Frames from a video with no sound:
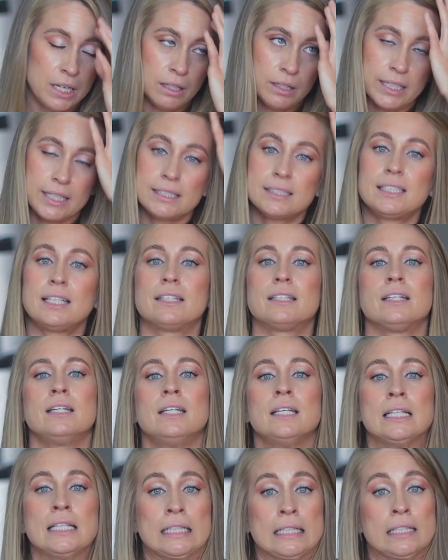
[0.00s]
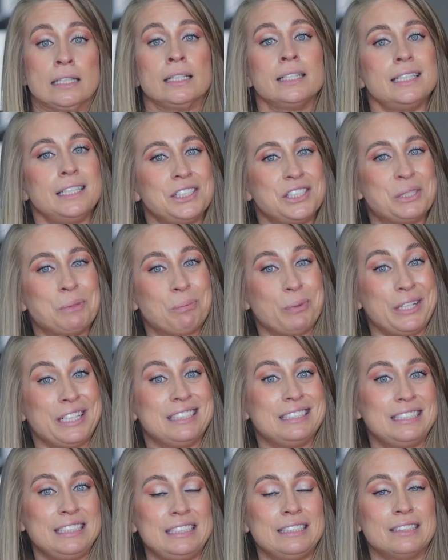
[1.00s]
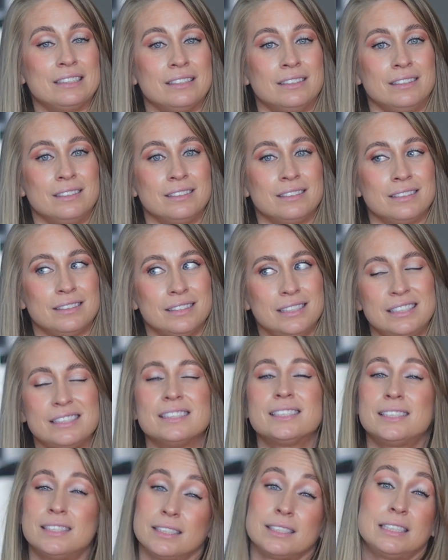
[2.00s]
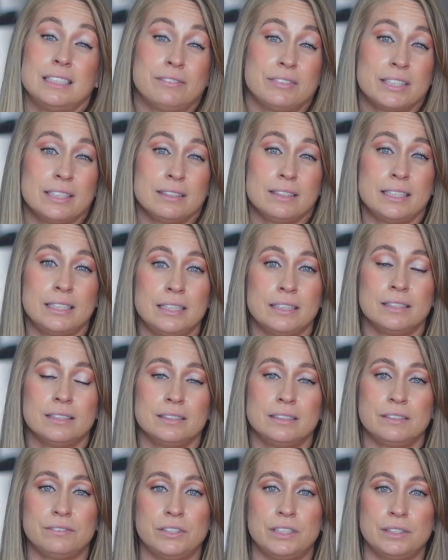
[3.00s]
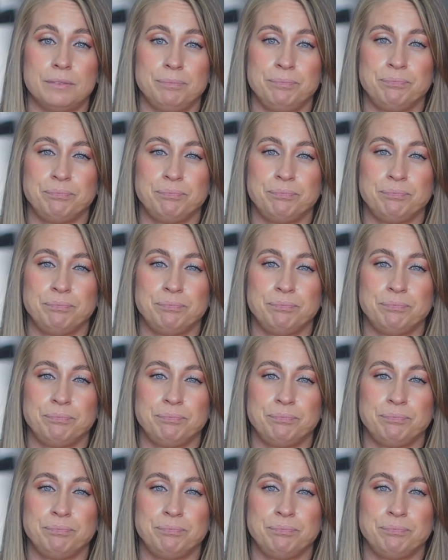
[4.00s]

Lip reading: Like I said, each brand deal is significantly different.